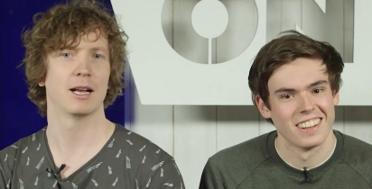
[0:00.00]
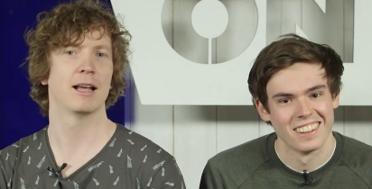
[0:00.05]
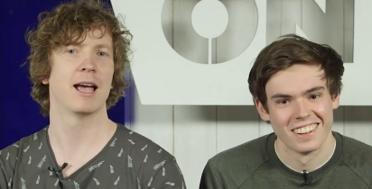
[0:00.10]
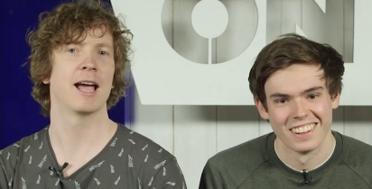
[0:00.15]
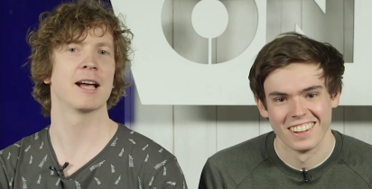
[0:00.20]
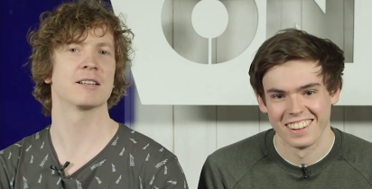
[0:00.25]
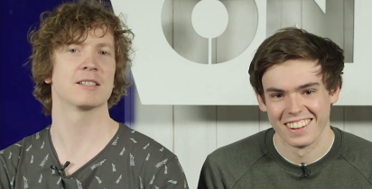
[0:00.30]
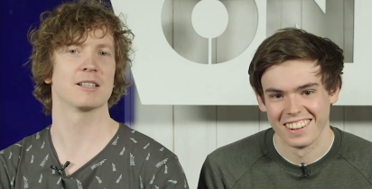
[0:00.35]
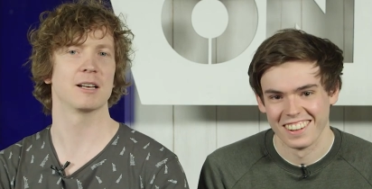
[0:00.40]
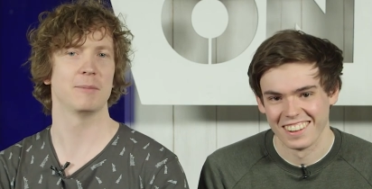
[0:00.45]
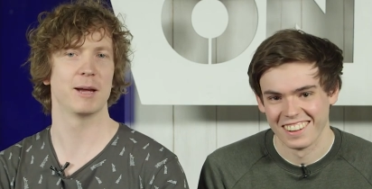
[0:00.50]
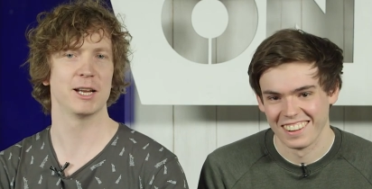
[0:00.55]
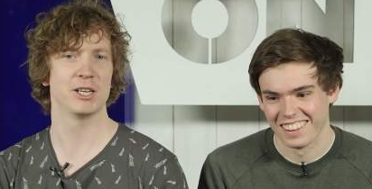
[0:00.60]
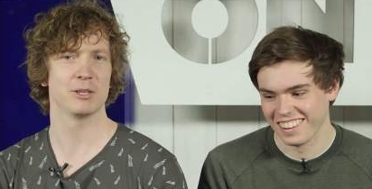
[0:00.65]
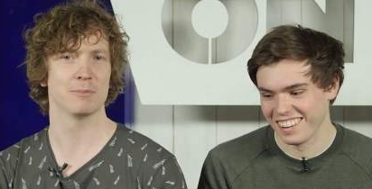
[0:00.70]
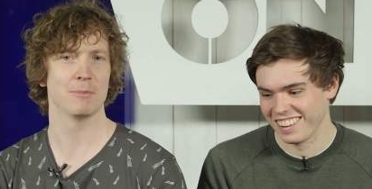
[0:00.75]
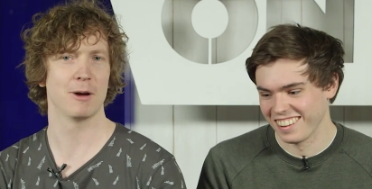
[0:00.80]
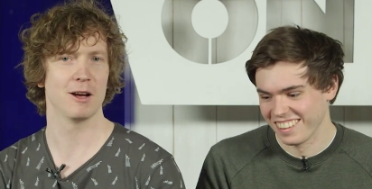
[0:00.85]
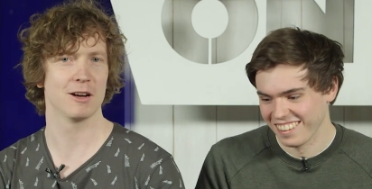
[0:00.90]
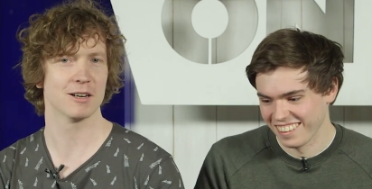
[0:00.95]
Speaker 1: Exclamation
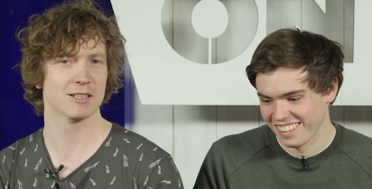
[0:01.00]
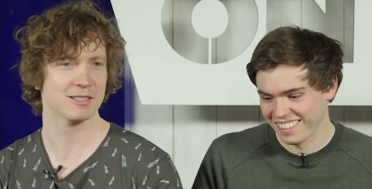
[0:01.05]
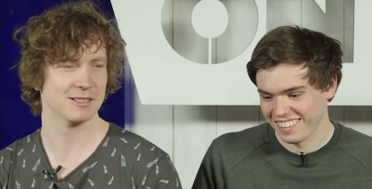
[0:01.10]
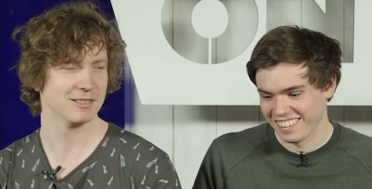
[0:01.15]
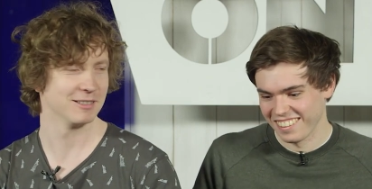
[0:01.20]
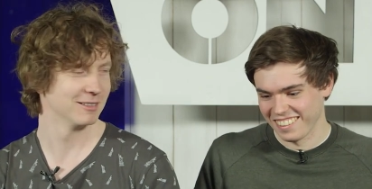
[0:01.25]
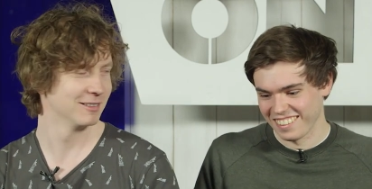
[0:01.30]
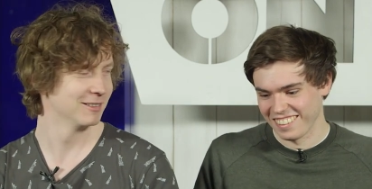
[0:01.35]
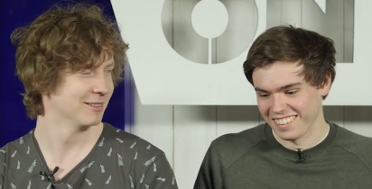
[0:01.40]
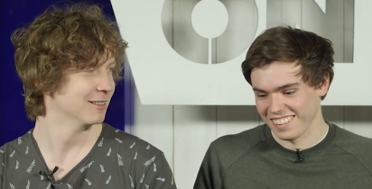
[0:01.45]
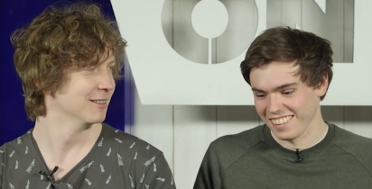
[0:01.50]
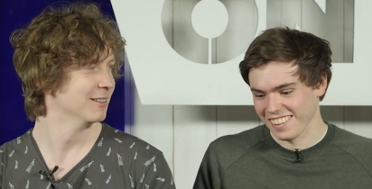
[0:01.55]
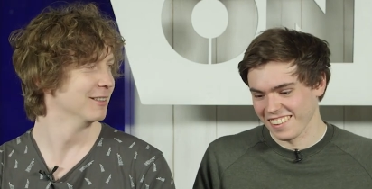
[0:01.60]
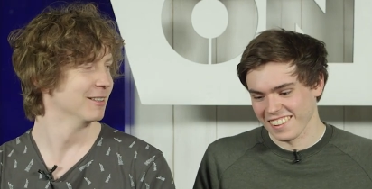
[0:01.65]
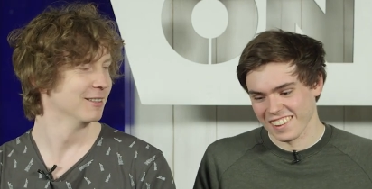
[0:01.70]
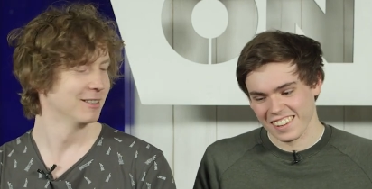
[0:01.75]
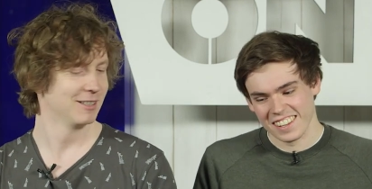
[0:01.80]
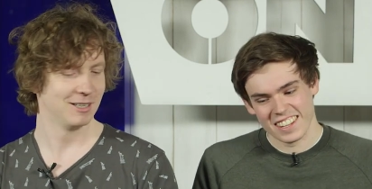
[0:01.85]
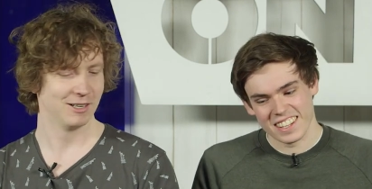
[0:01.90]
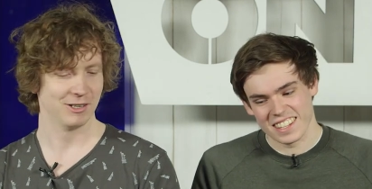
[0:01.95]
Speaker 2: marks.
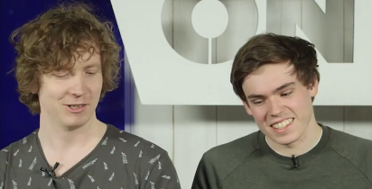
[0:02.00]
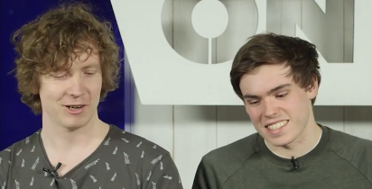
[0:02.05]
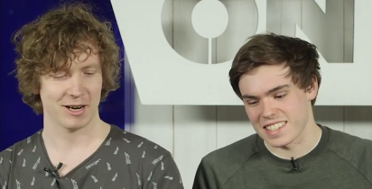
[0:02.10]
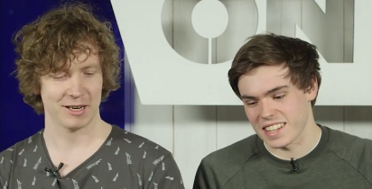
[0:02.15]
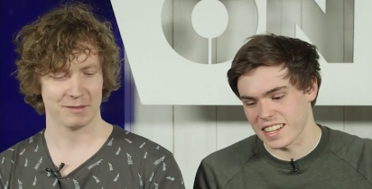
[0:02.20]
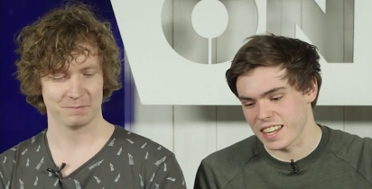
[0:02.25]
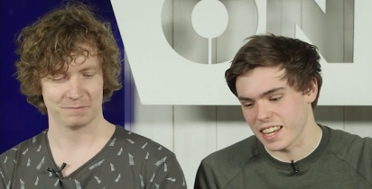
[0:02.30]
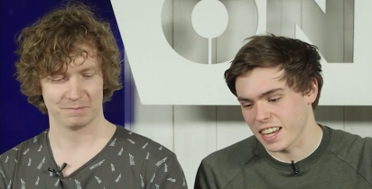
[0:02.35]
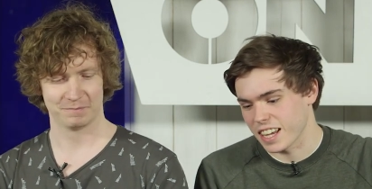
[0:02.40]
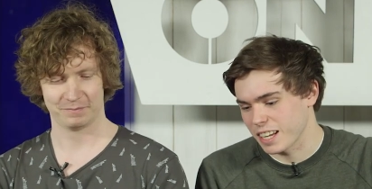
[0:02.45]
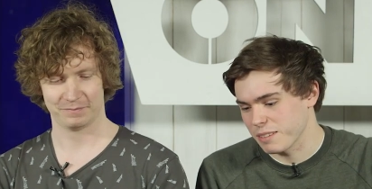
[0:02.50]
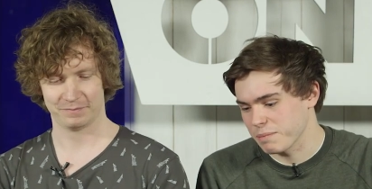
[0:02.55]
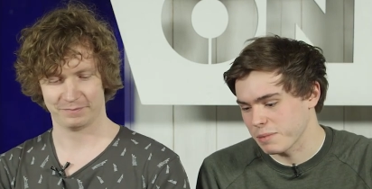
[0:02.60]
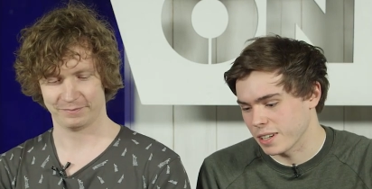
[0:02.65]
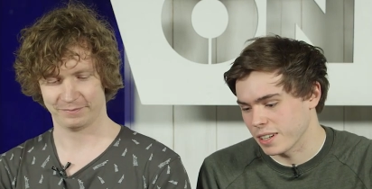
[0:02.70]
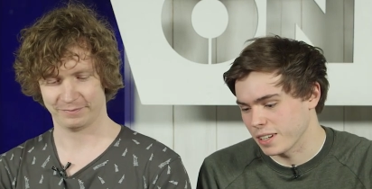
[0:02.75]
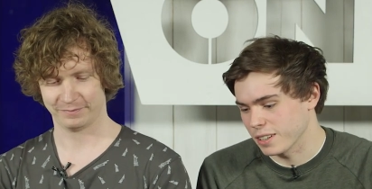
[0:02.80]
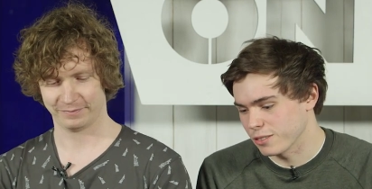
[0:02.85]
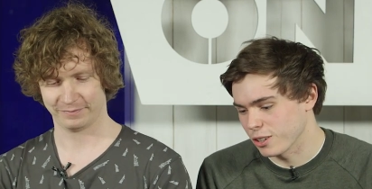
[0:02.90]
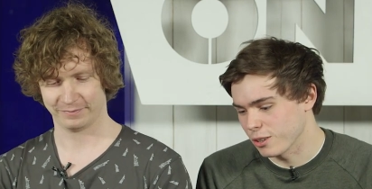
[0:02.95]
All right. T M
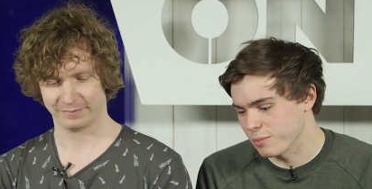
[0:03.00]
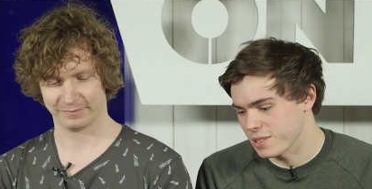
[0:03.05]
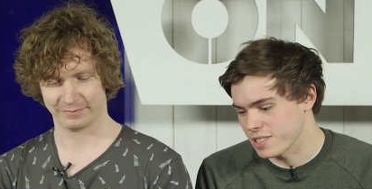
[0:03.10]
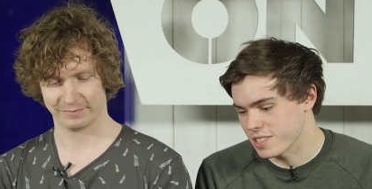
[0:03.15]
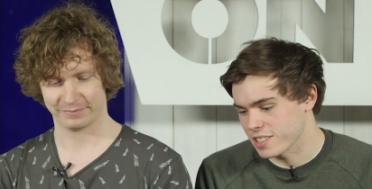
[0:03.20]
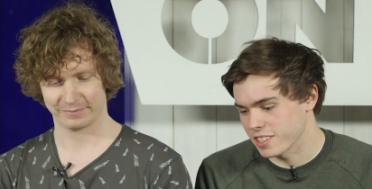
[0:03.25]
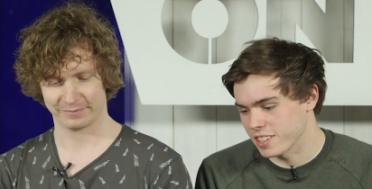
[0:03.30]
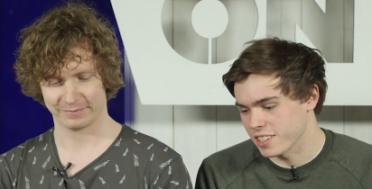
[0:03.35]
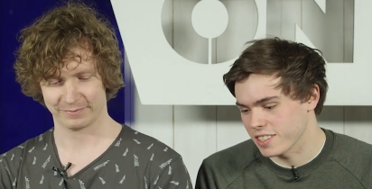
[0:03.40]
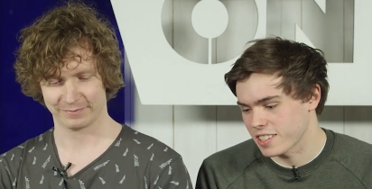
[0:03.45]
R Robinson,